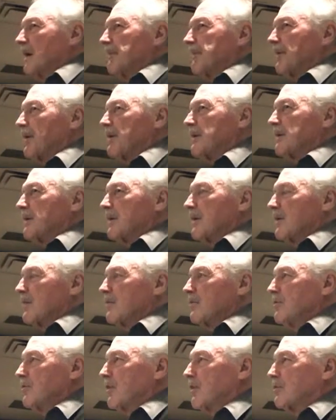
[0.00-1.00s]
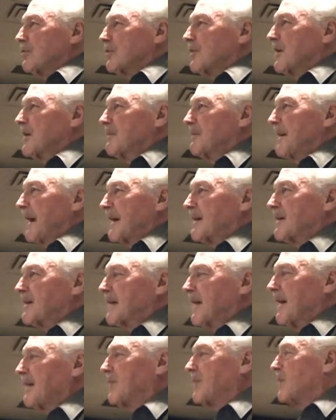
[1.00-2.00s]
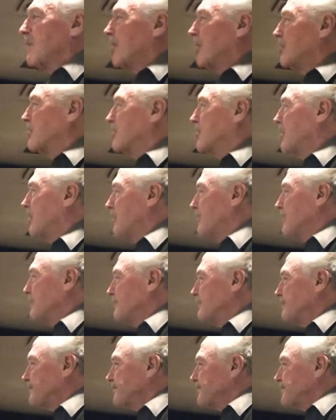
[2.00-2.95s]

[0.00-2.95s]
but you know, looking back again at Hong Kong